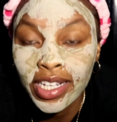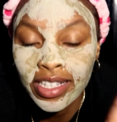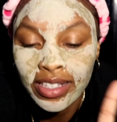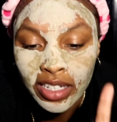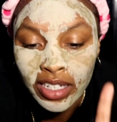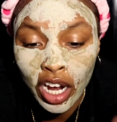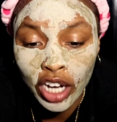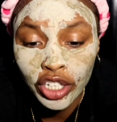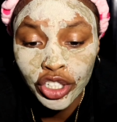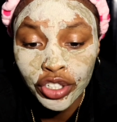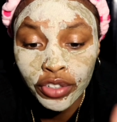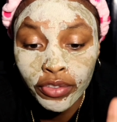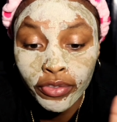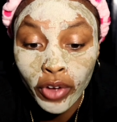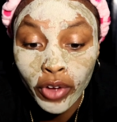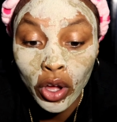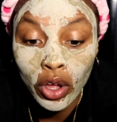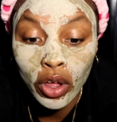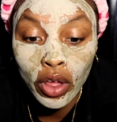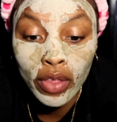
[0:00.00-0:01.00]
It's not your
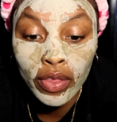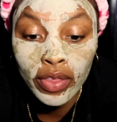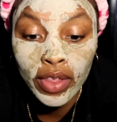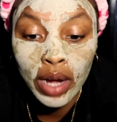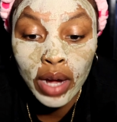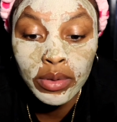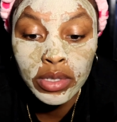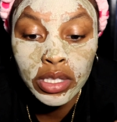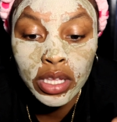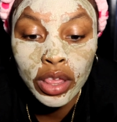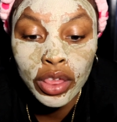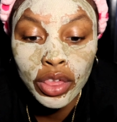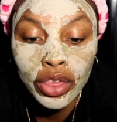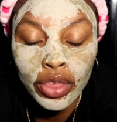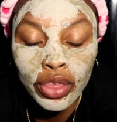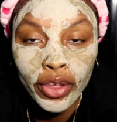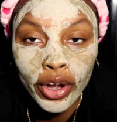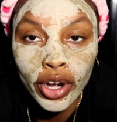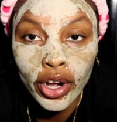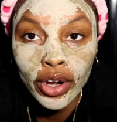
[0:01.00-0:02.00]
fault. That was the
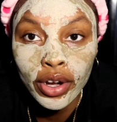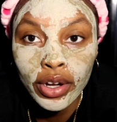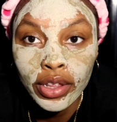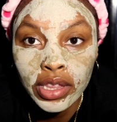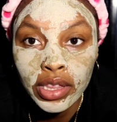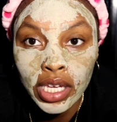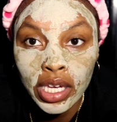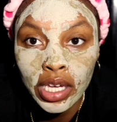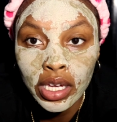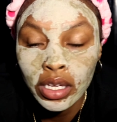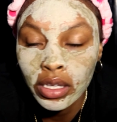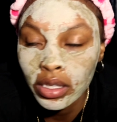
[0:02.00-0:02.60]
third thing.